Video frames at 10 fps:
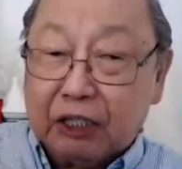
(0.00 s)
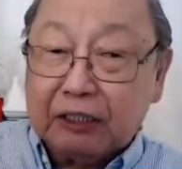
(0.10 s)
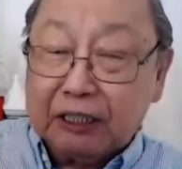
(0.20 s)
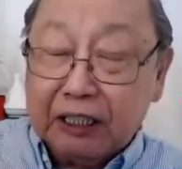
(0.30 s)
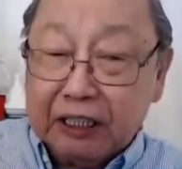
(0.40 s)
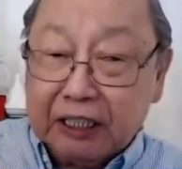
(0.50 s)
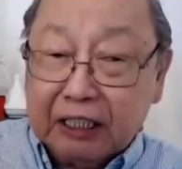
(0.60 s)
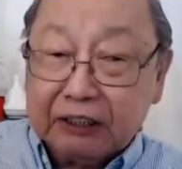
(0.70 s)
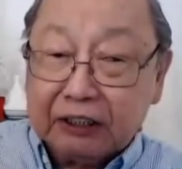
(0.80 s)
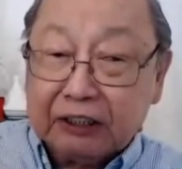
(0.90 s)
rather than in the
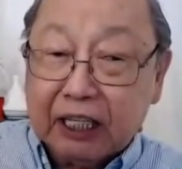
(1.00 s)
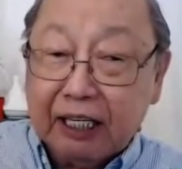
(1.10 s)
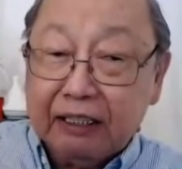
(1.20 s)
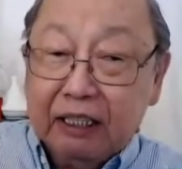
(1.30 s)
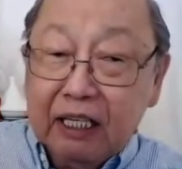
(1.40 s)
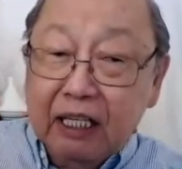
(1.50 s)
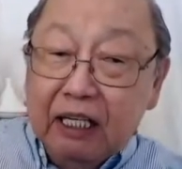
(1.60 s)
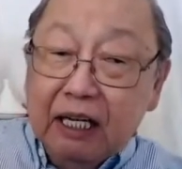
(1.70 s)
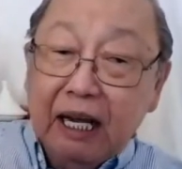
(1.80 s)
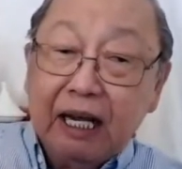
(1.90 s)
countryside,
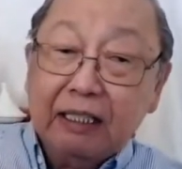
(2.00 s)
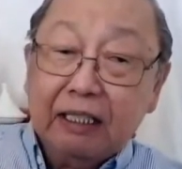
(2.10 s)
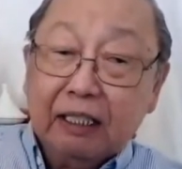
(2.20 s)
and